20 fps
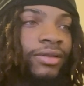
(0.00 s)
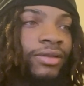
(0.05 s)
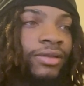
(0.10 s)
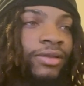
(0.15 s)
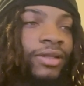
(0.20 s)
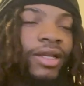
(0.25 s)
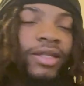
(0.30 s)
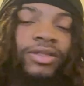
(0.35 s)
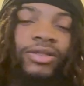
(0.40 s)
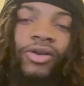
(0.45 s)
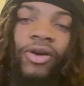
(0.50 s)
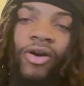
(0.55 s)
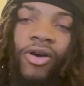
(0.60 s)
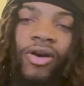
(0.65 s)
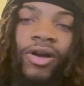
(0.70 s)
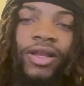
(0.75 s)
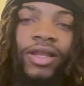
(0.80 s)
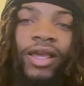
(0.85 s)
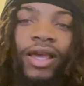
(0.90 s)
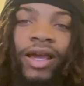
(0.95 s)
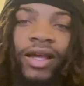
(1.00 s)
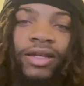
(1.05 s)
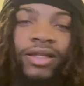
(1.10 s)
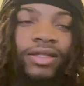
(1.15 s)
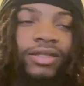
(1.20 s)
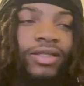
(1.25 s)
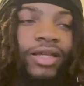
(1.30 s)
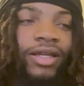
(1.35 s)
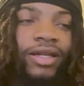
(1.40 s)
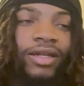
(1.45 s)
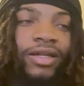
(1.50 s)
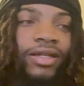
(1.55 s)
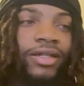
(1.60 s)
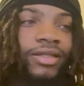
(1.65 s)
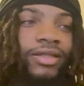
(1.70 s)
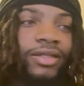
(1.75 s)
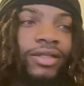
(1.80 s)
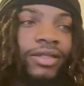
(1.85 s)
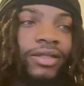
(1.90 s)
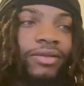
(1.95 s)
That's all he had to say to
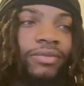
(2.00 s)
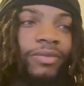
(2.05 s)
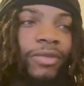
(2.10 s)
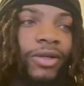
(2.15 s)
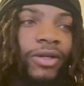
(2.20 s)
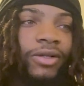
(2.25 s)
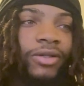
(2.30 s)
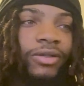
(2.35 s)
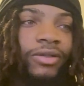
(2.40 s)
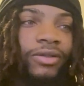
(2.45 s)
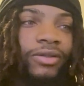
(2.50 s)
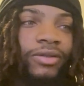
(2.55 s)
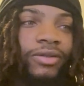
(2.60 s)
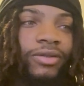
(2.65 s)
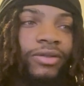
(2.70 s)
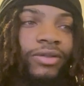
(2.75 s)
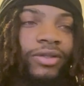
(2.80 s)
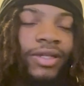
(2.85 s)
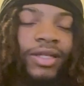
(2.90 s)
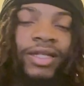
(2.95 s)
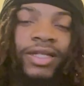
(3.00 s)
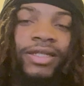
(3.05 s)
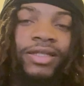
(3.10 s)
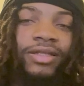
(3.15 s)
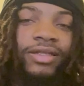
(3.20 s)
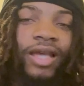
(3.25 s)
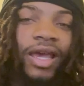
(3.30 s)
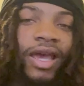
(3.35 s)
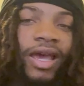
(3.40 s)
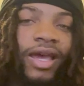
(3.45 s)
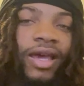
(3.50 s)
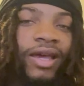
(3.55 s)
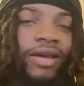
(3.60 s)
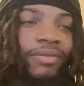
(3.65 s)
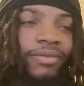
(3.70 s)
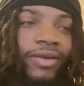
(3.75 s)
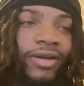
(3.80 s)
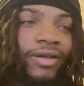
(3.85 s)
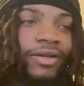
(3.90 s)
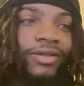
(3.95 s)
this nigga, bro. And it's
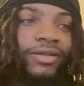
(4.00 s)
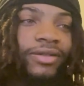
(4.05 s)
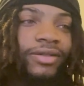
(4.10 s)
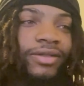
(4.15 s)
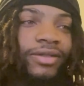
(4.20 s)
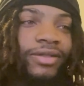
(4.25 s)
sad, bro.